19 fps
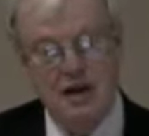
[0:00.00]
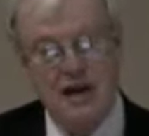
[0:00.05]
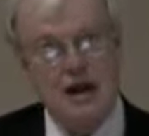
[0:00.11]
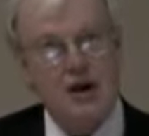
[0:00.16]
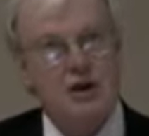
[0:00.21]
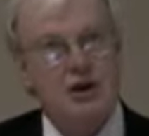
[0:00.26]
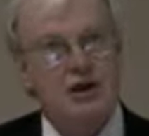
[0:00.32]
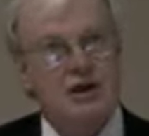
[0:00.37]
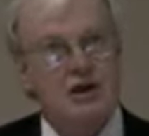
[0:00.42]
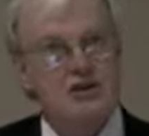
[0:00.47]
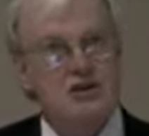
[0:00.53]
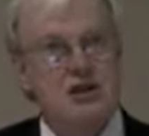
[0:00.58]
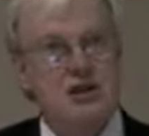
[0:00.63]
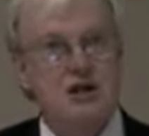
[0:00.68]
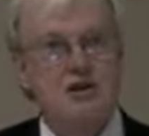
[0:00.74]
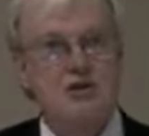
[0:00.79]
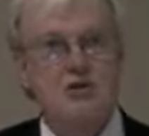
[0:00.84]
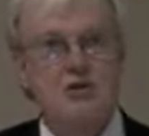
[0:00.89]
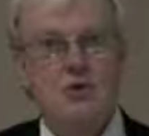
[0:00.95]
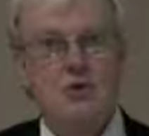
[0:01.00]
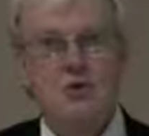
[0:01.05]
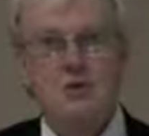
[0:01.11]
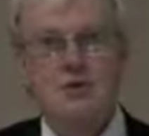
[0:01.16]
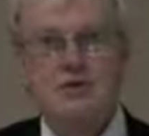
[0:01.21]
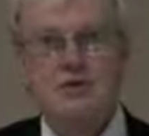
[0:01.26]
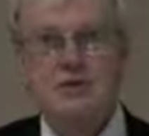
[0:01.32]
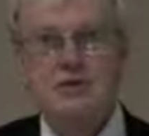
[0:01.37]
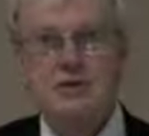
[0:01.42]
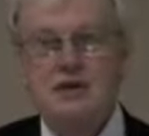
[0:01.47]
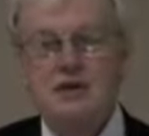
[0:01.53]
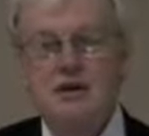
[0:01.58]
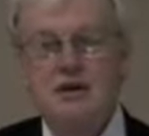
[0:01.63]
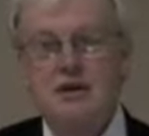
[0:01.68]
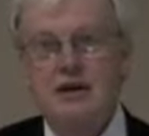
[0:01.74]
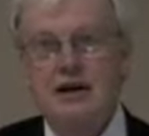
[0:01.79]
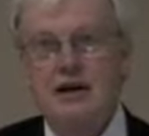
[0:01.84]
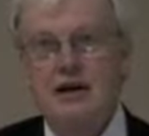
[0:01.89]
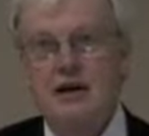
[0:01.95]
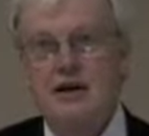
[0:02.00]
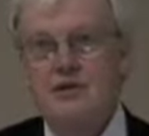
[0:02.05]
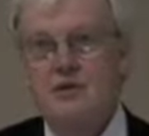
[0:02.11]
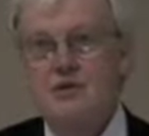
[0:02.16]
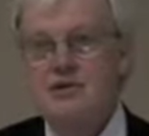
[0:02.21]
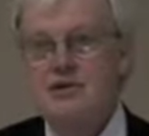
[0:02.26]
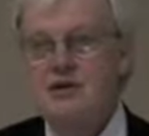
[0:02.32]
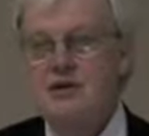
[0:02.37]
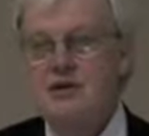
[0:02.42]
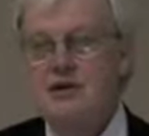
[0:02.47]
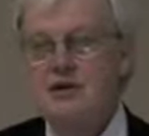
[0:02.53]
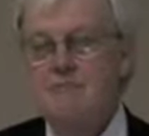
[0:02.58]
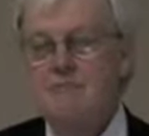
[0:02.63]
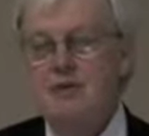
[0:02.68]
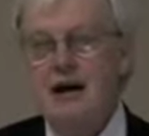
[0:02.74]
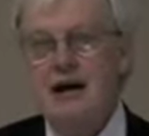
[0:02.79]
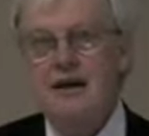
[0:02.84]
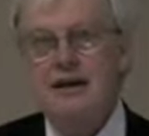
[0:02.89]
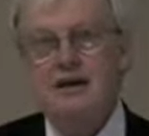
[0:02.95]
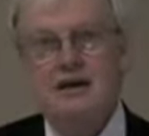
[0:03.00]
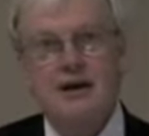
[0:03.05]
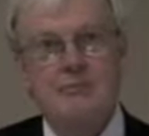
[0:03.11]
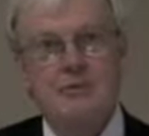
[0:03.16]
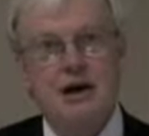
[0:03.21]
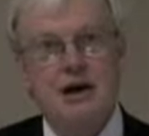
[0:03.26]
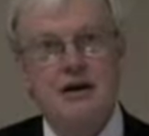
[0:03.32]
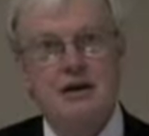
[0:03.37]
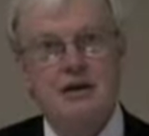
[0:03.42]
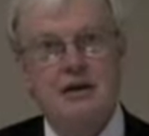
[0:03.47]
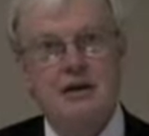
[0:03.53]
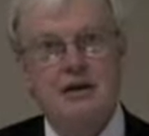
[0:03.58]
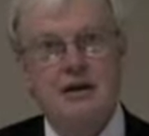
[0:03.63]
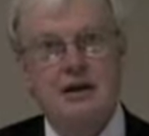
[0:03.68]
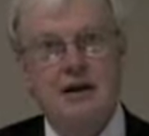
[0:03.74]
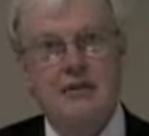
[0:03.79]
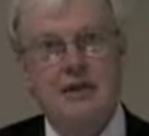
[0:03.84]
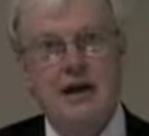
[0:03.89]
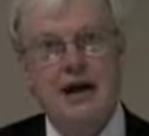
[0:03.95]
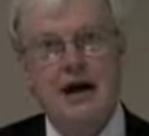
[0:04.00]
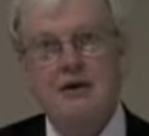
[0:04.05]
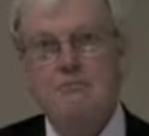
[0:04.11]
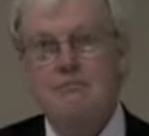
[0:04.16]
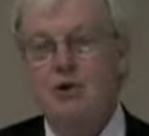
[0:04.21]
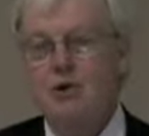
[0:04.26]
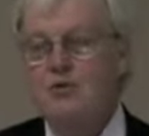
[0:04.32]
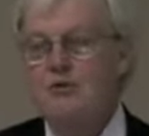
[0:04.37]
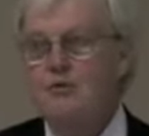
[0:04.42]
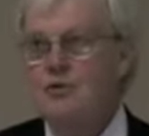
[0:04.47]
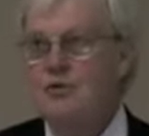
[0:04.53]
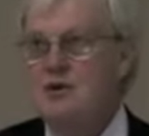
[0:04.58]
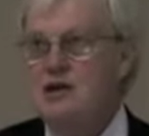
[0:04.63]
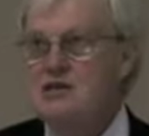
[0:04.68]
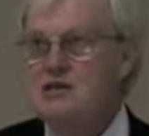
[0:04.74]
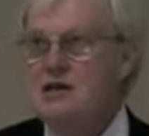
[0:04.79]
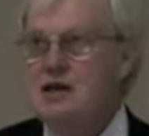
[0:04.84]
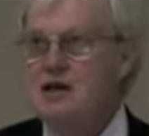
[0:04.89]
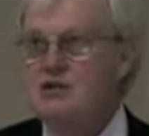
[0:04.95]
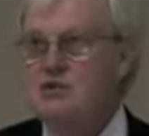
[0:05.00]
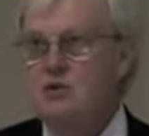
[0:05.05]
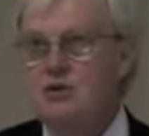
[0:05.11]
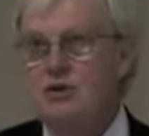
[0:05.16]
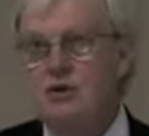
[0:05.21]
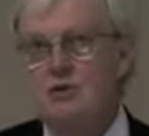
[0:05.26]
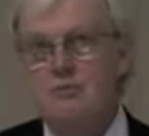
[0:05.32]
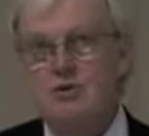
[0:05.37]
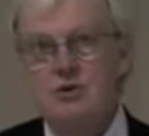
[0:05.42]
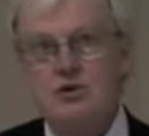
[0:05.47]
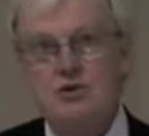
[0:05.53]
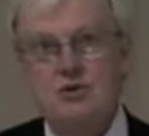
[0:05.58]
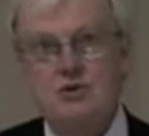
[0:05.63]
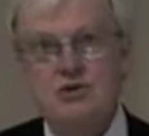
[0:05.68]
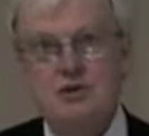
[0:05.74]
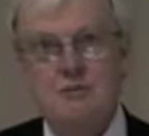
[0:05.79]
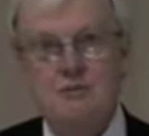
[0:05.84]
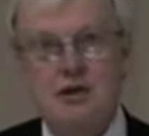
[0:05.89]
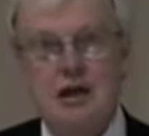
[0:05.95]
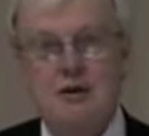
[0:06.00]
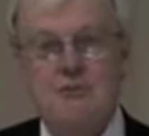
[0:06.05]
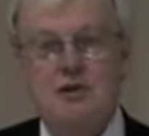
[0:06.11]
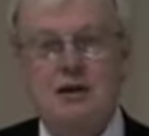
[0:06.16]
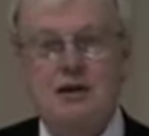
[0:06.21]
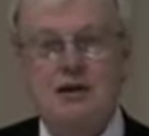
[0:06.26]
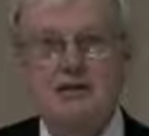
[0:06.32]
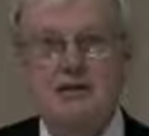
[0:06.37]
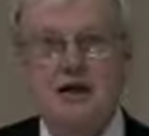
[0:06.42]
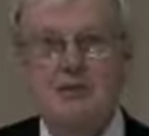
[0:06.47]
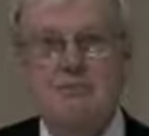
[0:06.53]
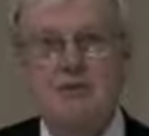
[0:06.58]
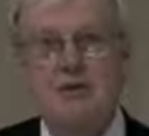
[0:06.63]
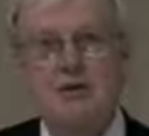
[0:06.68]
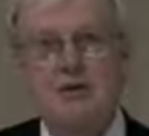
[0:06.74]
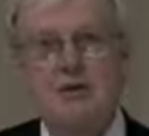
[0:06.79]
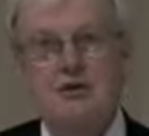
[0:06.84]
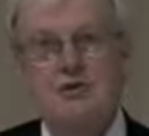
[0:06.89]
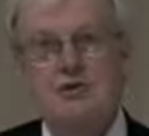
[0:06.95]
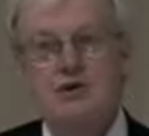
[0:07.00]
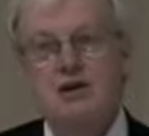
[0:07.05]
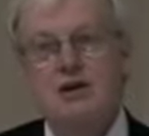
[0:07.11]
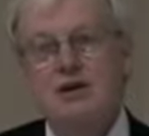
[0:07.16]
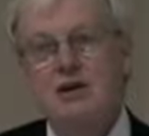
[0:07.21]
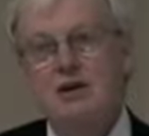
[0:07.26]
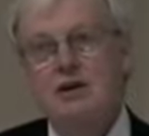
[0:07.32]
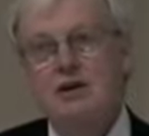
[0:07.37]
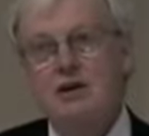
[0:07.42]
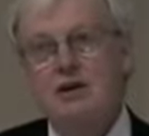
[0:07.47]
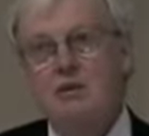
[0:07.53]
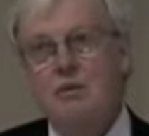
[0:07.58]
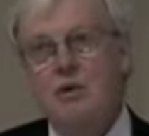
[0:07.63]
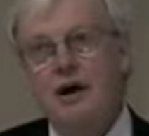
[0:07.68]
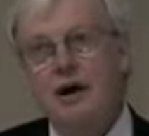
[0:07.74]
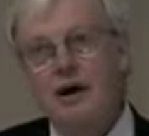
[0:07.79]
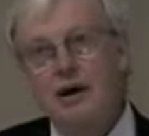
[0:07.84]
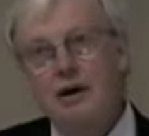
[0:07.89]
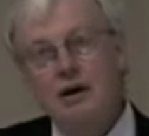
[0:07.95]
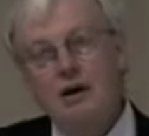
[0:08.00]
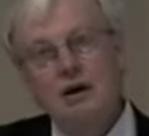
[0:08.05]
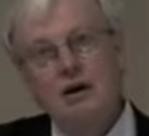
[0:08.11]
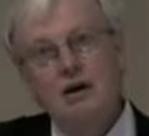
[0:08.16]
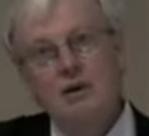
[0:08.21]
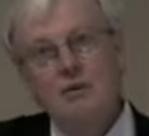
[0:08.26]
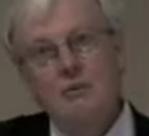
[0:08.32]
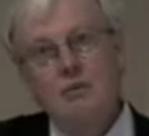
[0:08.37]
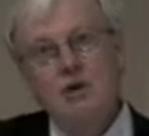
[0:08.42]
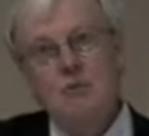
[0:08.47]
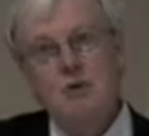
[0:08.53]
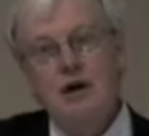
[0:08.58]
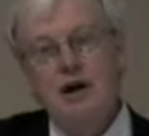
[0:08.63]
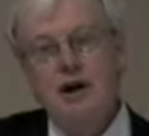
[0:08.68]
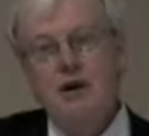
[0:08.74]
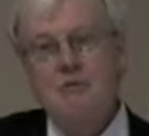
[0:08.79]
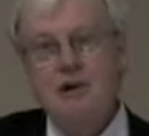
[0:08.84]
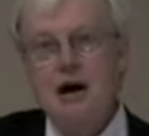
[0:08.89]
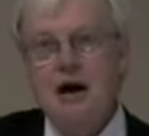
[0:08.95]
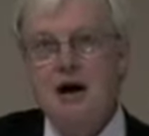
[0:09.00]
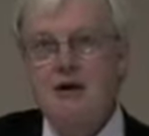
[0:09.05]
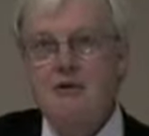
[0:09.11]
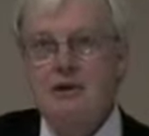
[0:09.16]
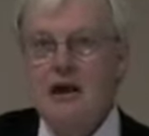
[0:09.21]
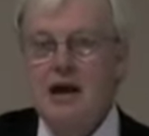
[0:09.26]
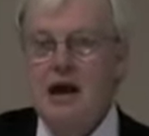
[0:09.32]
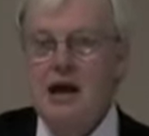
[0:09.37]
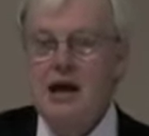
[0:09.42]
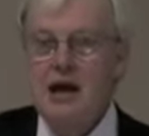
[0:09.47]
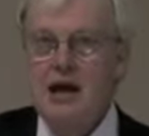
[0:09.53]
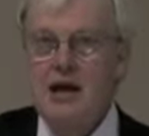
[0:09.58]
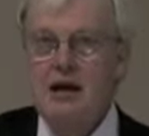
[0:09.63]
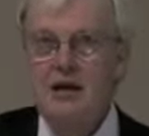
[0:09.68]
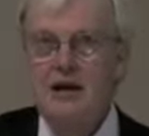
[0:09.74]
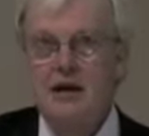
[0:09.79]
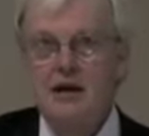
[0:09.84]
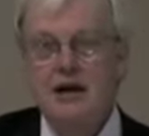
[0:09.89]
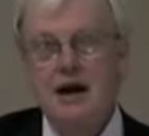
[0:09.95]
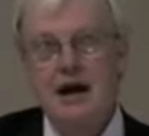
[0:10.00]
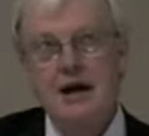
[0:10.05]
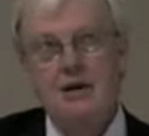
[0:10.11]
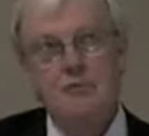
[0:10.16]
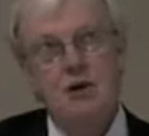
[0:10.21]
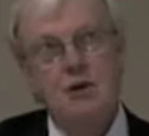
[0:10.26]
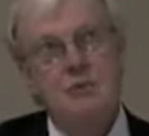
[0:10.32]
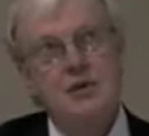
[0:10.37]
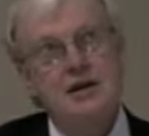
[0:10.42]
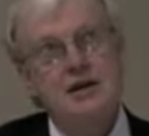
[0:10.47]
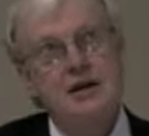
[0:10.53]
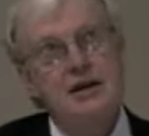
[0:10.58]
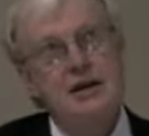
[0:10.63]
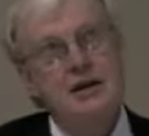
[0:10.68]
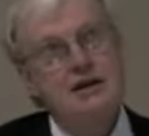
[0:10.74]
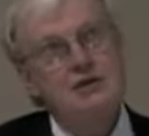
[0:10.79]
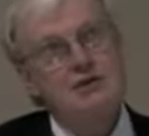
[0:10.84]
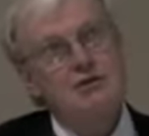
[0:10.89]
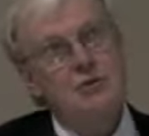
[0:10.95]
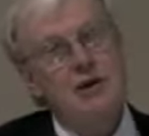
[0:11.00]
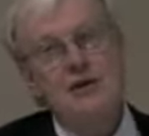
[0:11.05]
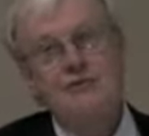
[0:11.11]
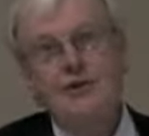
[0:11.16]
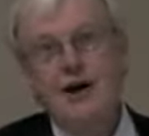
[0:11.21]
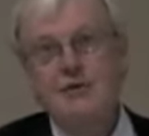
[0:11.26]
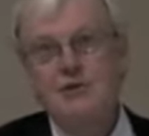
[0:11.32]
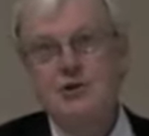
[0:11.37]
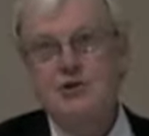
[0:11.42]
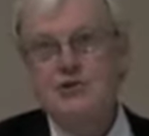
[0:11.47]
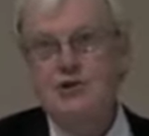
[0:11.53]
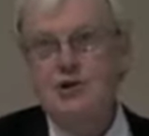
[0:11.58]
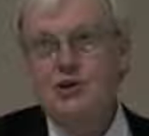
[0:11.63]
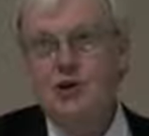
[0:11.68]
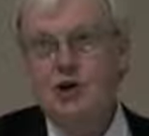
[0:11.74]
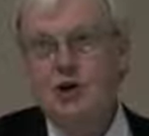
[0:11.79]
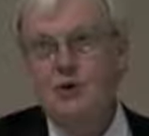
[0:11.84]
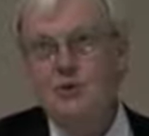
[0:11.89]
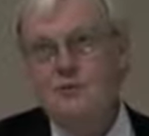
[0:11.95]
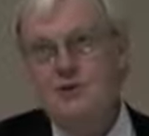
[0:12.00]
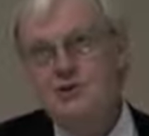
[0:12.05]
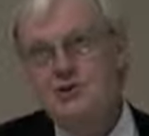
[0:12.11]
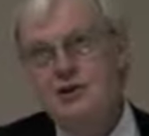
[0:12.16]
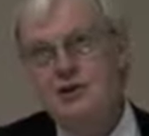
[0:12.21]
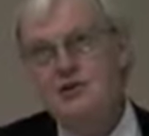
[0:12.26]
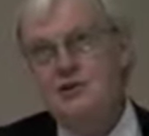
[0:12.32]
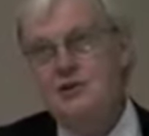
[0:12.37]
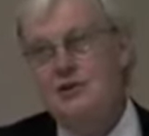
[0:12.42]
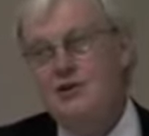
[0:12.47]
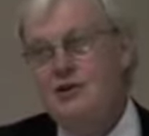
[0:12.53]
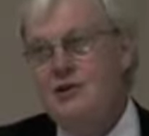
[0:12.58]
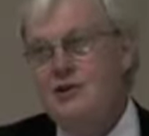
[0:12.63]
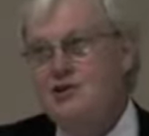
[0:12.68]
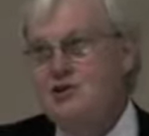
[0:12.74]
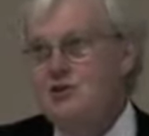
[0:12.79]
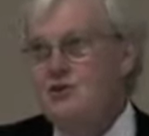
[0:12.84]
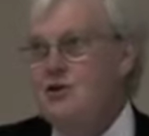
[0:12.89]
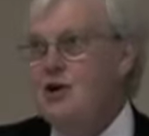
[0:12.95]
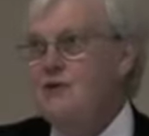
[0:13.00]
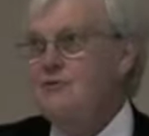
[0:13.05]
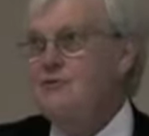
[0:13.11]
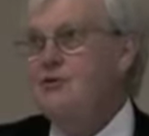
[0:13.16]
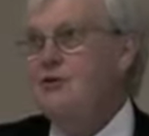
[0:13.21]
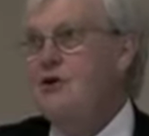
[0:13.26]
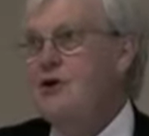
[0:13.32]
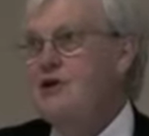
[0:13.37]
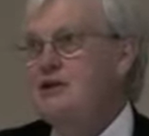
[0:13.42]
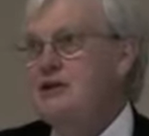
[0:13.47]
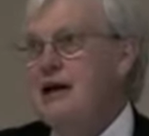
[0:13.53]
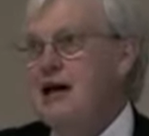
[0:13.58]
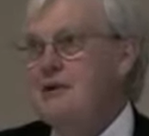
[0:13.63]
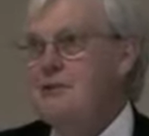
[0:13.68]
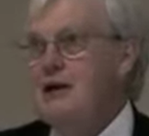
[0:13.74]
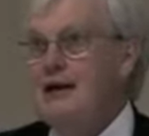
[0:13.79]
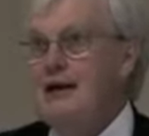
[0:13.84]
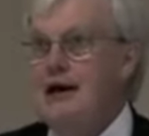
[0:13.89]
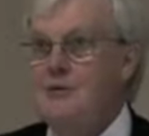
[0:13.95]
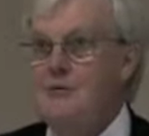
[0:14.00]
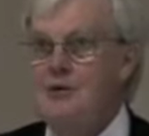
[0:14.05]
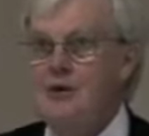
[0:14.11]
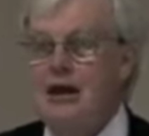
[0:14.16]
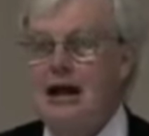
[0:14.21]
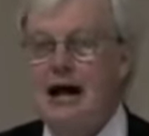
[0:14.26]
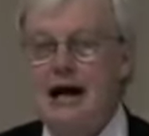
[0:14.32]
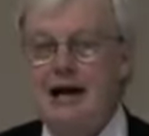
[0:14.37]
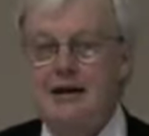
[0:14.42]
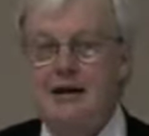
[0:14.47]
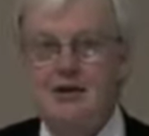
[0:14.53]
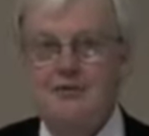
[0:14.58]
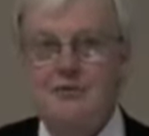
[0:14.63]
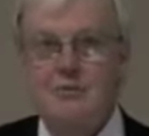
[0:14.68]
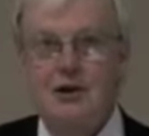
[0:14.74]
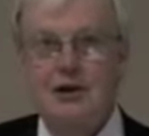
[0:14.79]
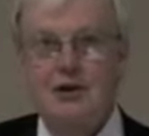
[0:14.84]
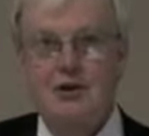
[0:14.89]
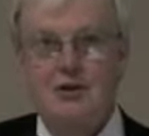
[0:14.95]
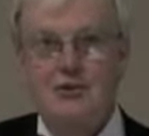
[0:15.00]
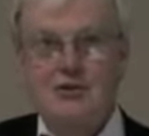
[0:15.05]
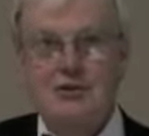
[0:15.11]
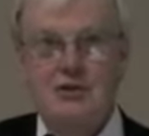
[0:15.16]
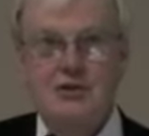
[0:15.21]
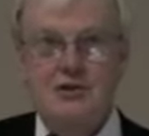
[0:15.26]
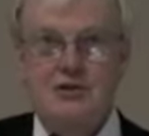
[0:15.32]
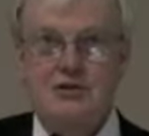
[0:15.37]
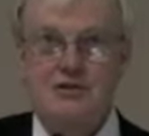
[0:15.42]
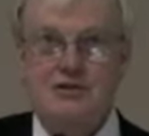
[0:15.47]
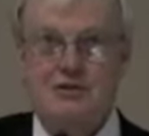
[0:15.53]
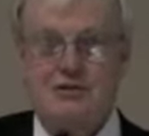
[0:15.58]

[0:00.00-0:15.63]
Air conditioning controls, uh, you'll see a pilot come out on that both for residential and commercial sometime in the next couple years where we will come out and not what we did 25 years ago when we shut your air conditioner off for a long time and it got real hot and everybody goes, this